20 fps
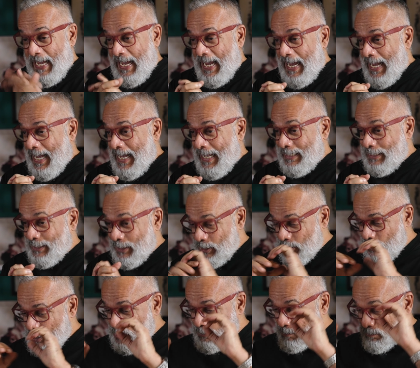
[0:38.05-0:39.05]
and
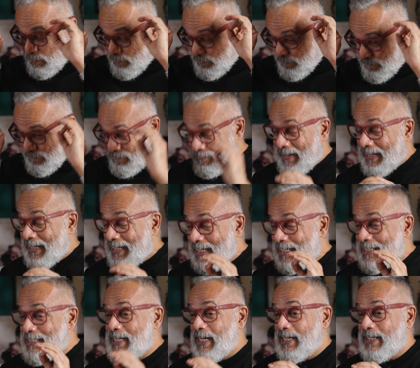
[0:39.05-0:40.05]
this is
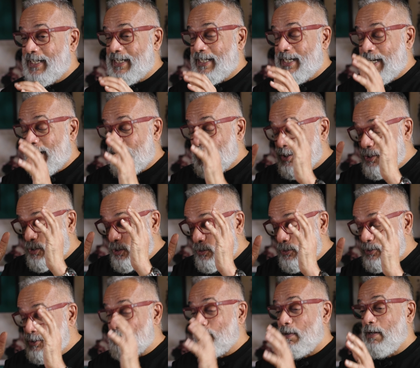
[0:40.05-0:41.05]
perfectly targeted
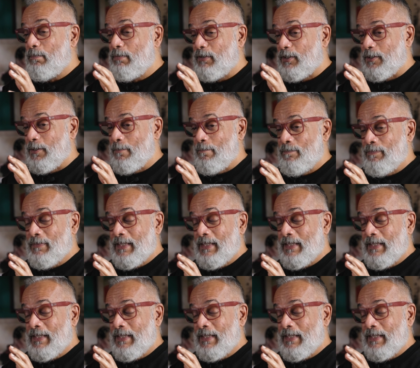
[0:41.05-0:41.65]
those people